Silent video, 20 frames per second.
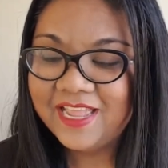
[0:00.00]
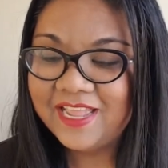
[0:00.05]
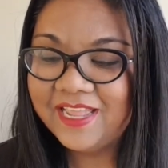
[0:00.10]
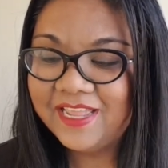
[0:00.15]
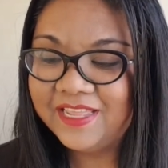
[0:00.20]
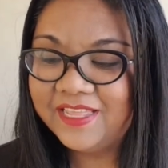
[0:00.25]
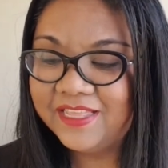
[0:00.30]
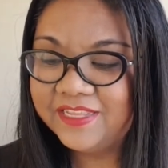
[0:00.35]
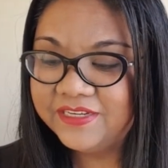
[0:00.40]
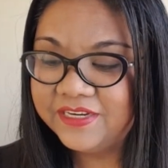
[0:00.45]

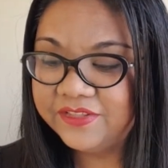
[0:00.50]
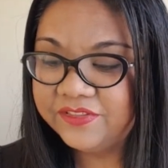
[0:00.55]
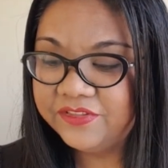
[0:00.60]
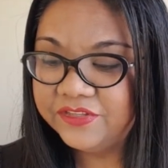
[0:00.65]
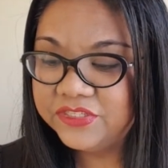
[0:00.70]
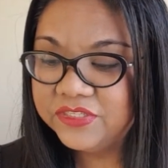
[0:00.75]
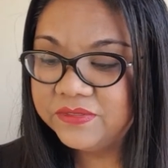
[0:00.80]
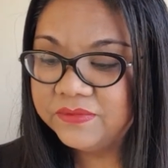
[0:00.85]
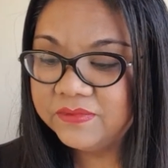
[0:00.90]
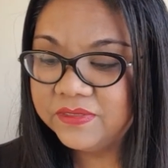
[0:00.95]
And
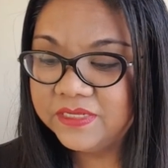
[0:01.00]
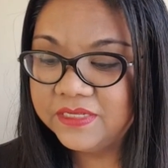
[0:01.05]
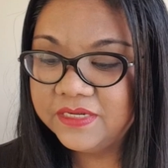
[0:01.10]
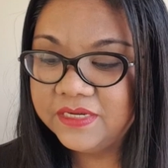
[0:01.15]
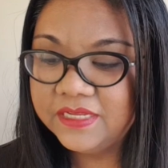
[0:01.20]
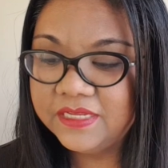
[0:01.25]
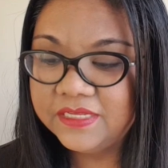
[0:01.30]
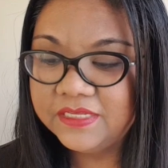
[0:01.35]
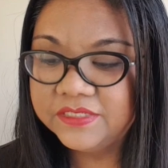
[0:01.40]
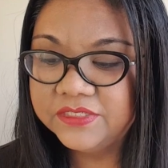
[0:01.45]
this
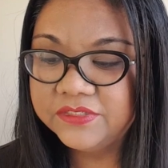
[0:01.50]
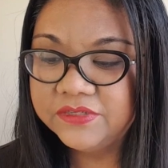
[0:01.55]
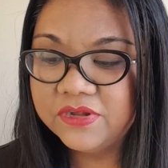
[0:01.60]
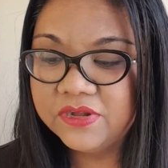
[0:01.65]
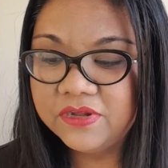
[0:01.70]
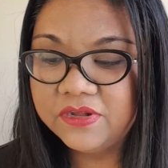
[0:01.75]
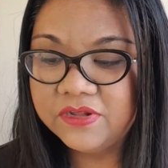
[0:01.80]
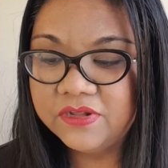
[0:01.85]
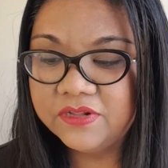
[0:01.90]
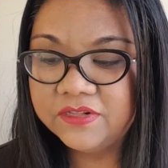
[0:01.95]
one is
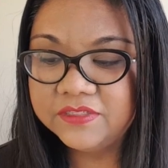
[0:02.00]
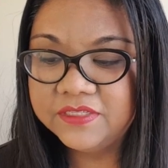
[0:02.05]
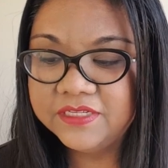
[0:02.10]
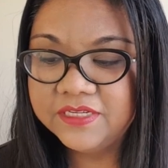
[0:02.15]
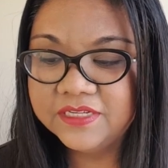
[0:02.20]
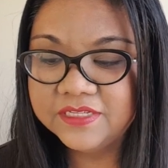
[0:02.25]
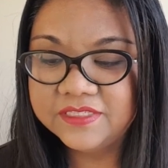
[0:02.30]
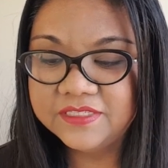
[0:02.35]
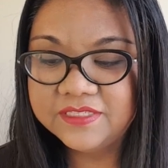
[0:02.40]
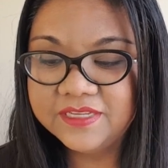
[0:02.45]

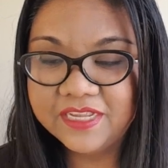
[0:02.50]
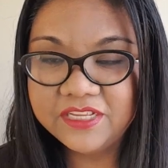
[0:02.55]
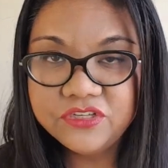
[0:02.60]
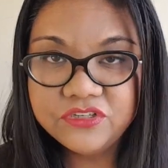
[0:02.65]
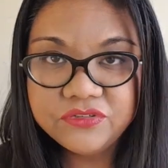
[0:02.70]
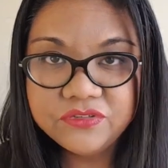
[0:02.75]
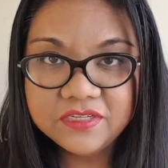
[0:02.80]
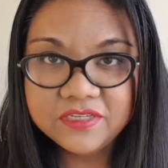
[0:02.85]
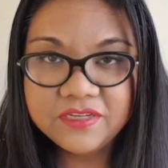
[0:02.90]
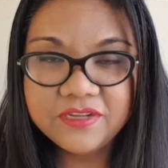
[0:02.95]
called
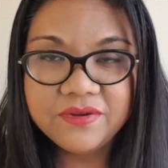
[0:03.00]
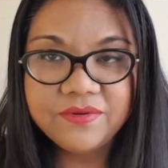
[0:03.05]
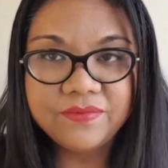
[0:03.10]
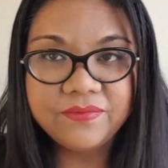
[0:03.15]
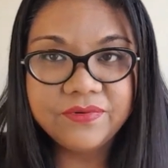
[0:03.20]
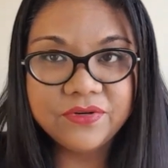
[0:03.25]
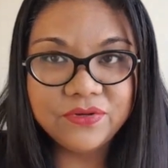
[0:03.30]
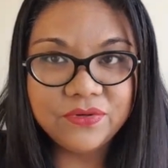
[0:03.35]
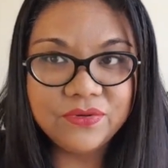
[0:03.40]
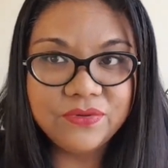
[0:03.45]
Cassandra
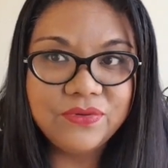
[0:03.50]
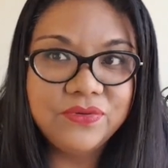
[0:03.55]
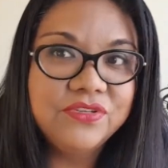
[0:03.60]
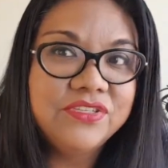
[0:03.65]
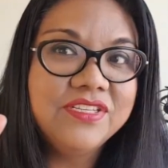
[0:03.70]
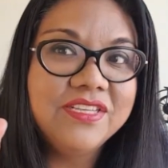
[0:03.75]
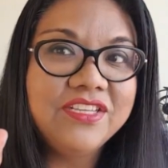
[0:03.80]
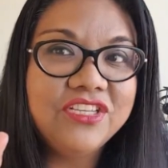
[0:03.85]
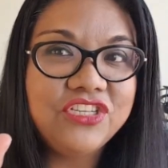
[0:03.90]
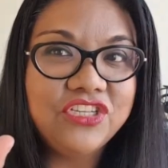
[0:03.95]

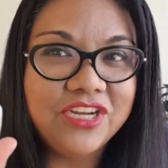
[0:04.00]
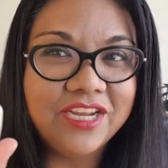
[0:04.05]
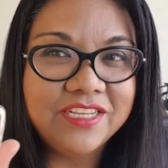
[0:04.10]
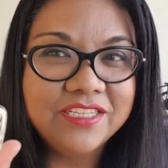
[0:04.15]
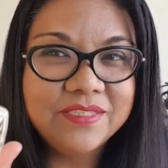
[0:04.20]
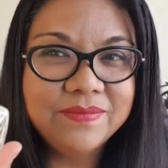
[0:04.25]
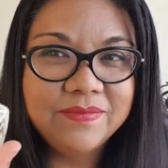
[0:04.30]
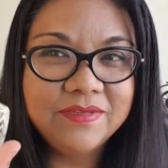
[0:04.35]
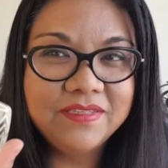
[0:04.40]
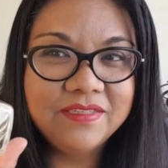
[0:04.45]
Rose
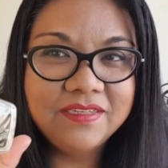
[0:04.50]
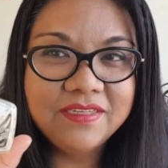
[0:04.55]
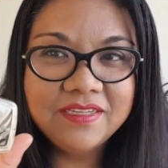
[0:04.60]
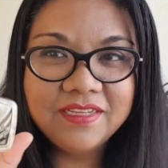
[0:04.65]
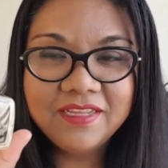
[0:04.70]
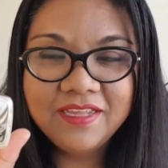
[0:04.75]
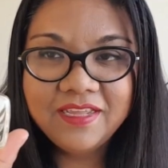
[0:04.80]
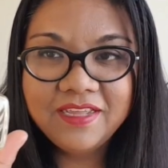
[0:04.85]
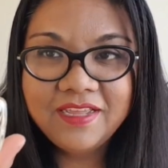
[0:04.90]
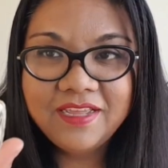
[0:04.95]
Jasmine.